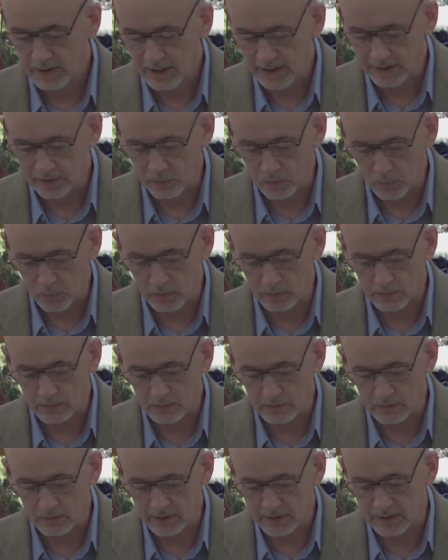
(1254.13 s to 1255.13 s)
and
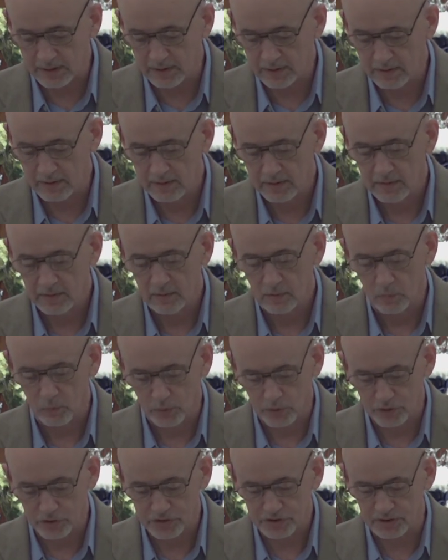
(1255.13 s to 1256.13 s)
orderly
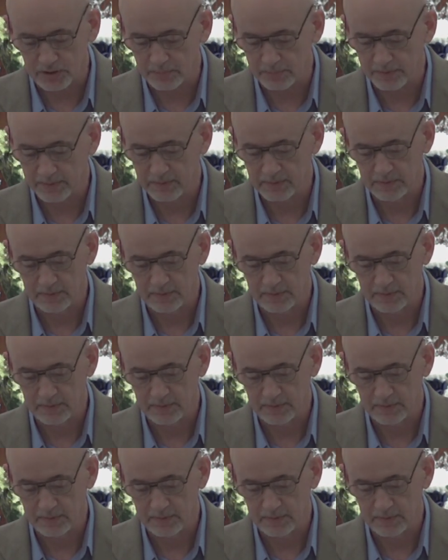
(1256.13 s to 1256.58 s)
worship